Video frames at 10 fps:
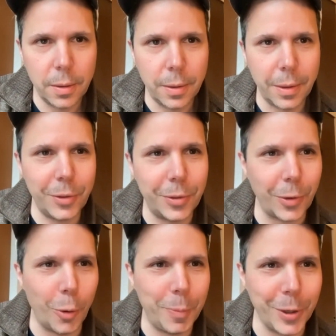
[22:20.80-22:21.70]
This is
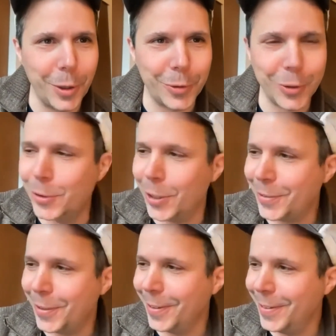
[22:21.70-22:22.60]
open to you too,
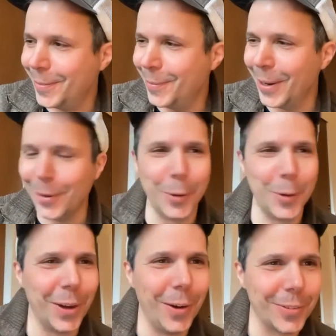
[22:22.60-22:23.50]
Justin. We all know what
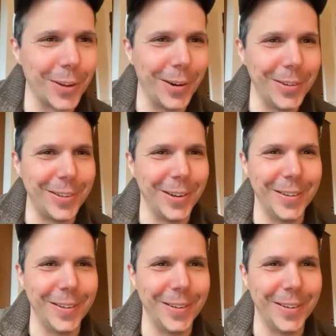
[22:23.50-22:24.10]
dogs are, so